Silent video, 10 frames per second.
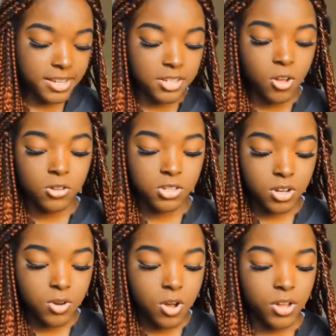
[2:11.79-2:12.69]
is
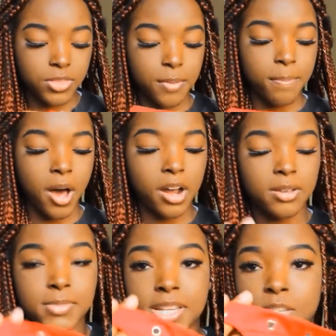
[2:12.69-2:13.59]
also on the
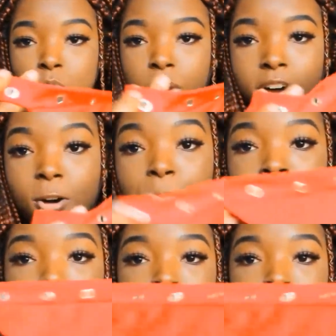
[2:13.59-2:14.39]
bottoms as well.